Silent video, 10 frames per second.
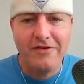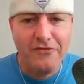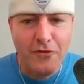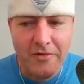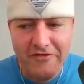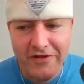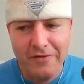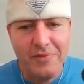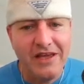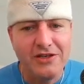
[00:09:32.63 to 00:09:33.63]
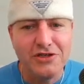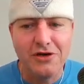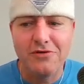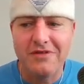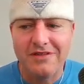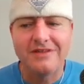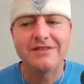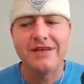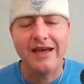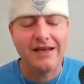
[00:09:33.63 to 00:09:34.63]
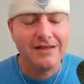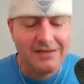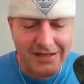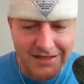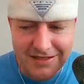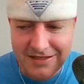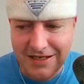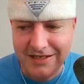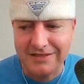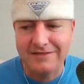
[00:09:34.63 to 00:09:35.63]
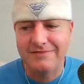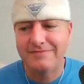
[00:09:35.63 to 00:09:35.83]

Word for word: former VP Joe th thinks it says.